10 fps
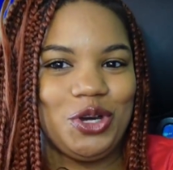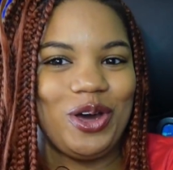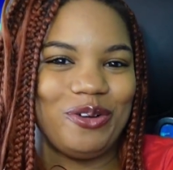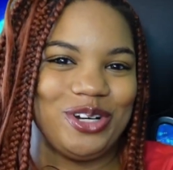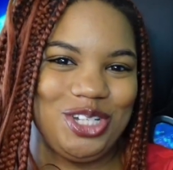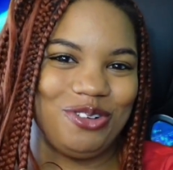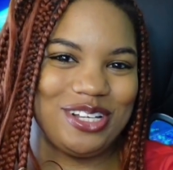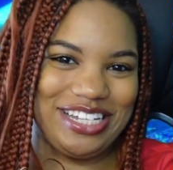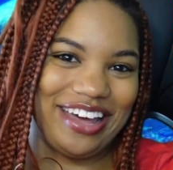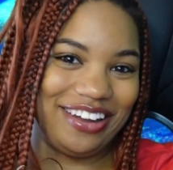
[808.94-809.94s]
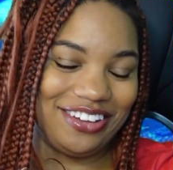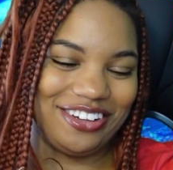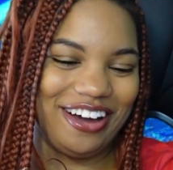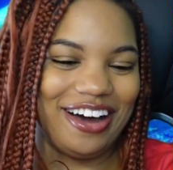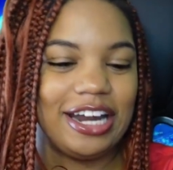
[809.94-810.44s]
doing when she was dating
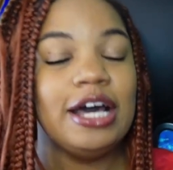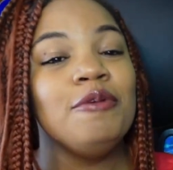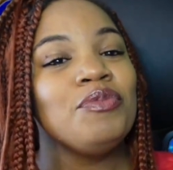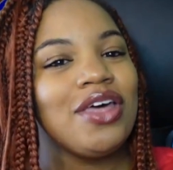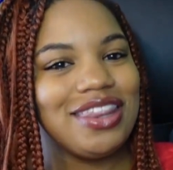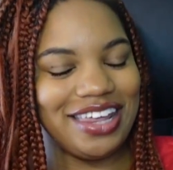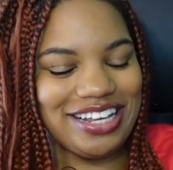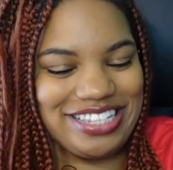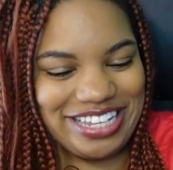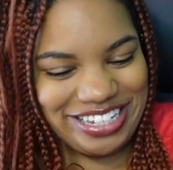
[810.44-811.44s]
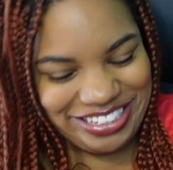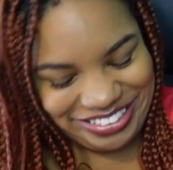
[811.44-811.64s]
La'gaan. This.